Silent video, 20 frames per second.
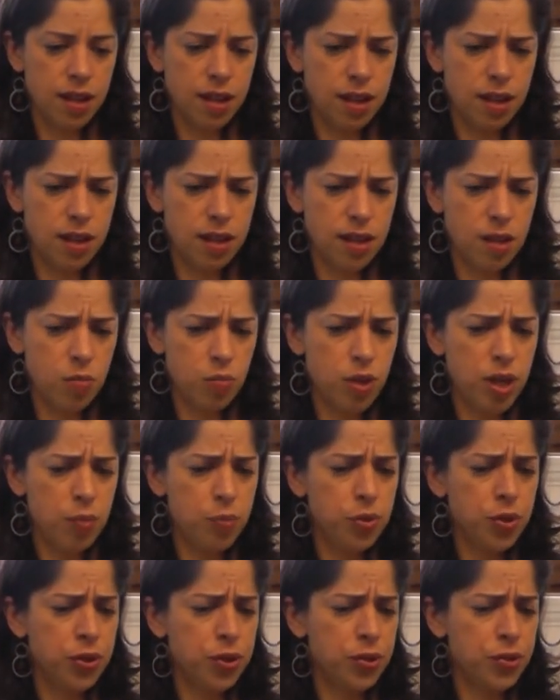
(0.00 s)
and that
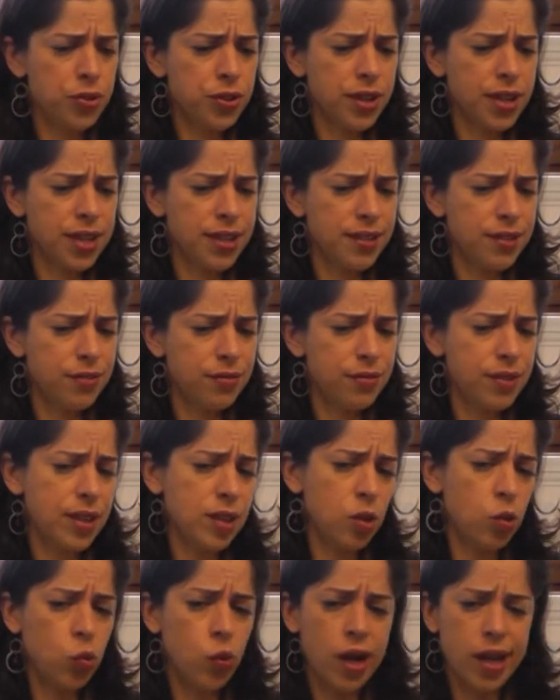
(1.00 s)
people are trying to
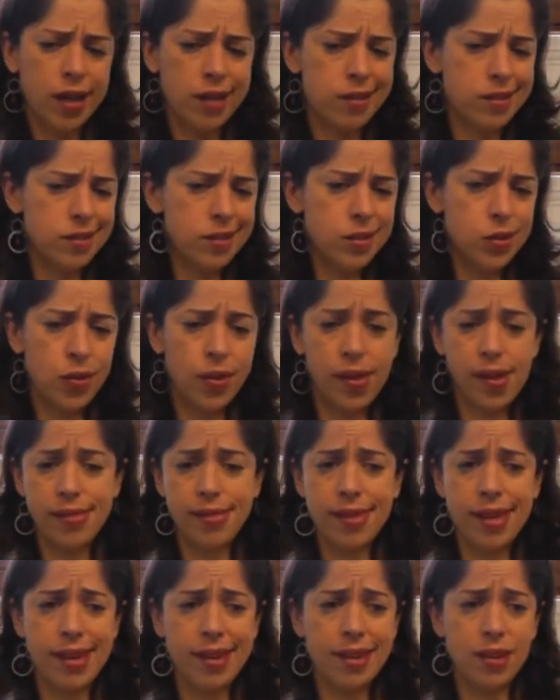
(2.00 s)
feel well so
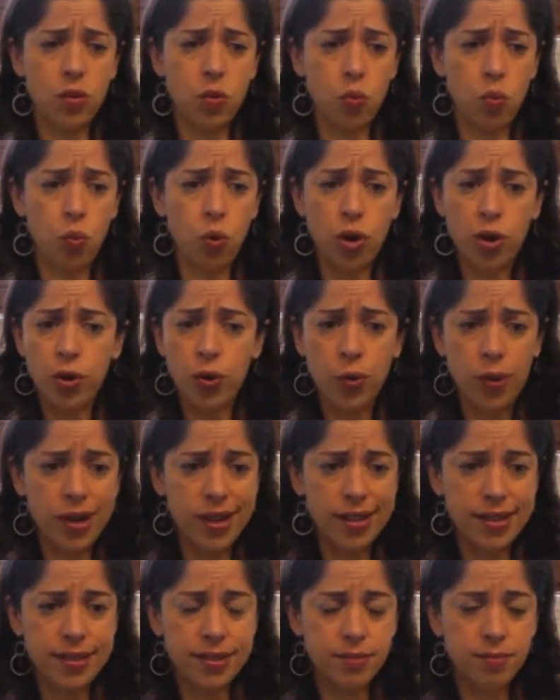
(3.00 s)
that they can work
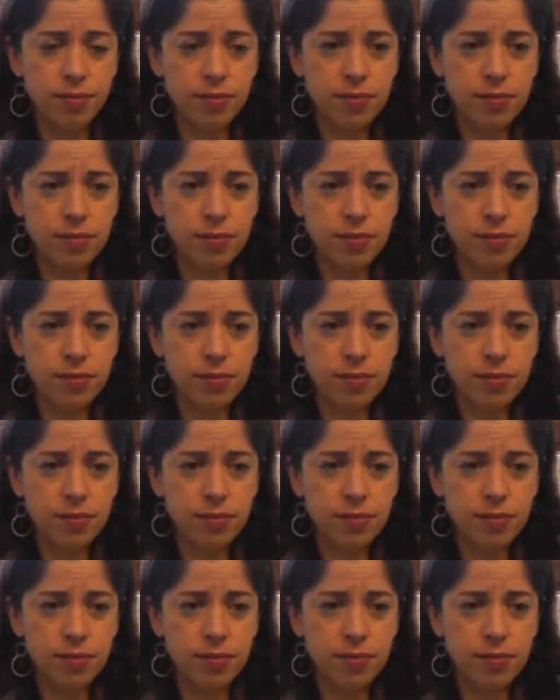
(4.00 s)
well.